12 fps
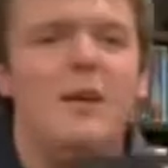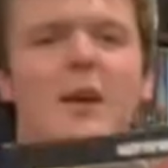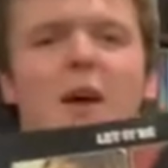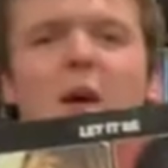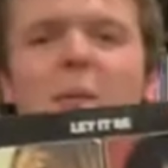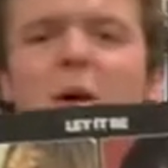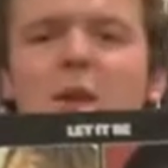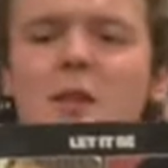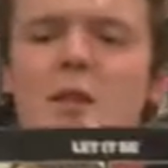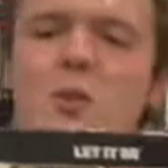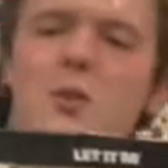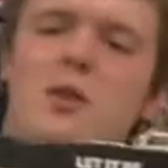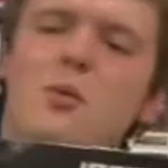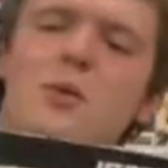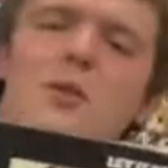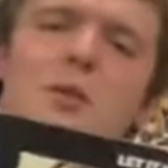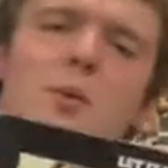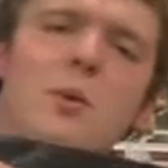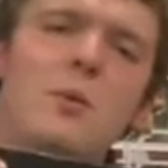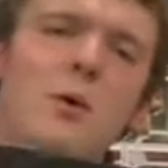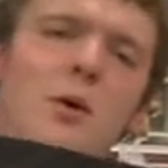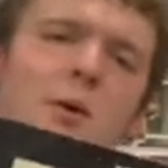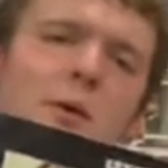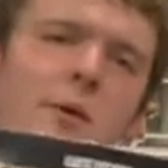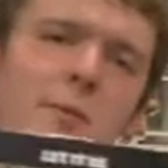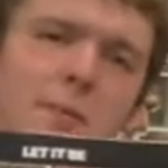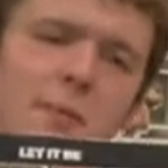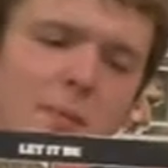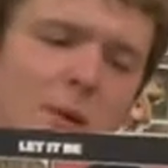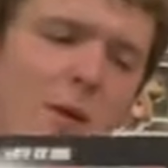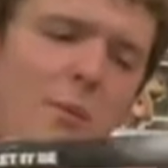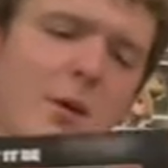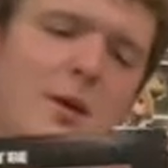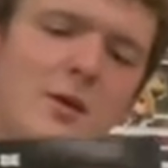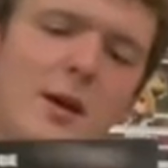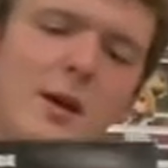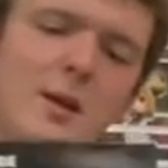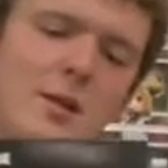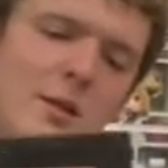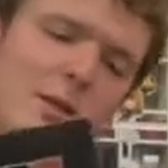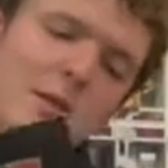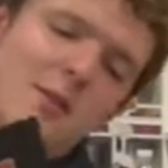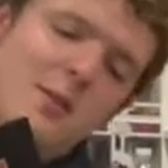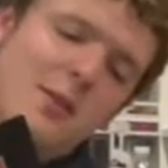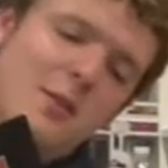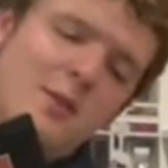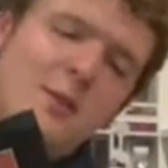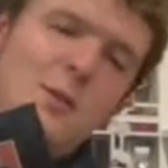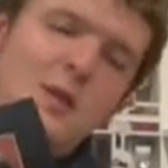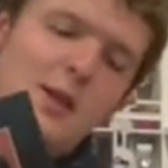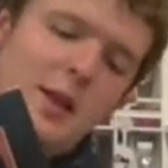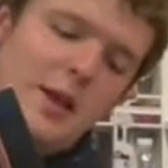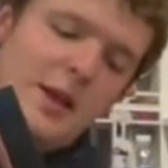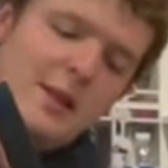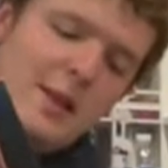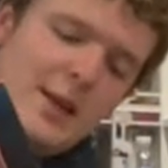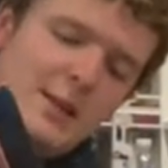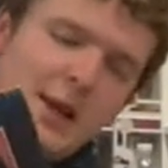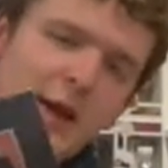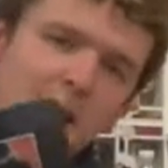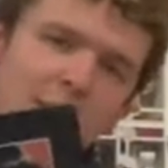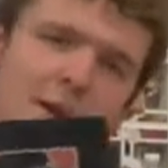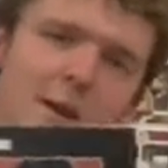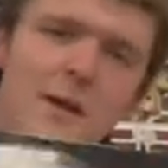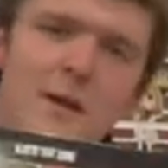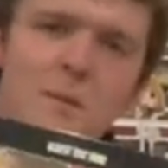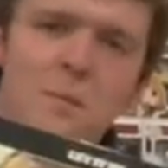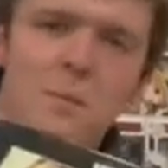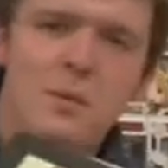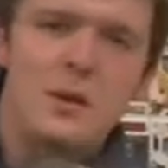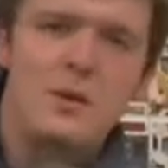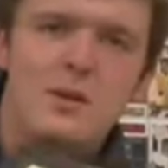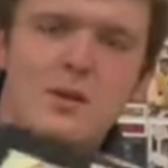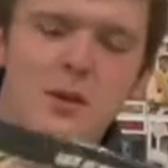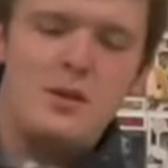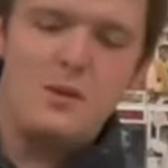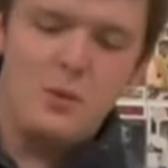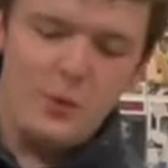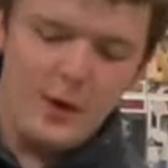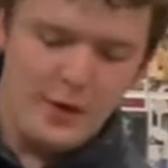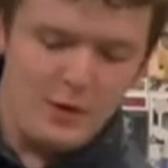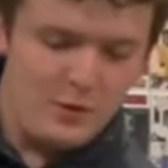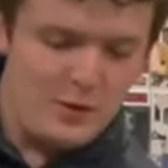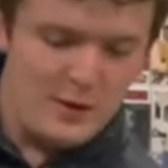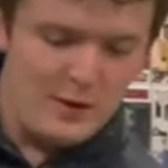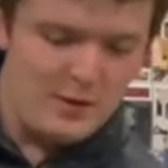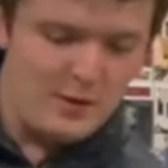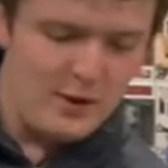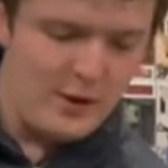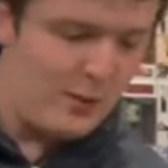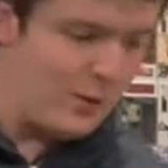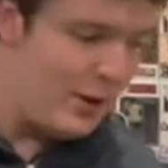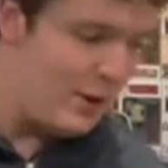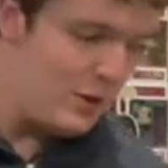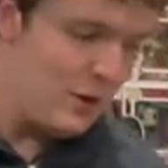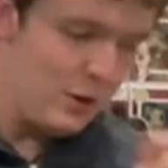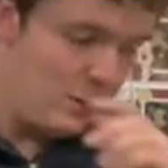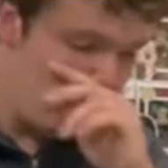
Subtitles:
I bought this one. This one's a little bit worn, but this is also one that I got that day. This is just the regular 2009 reissue.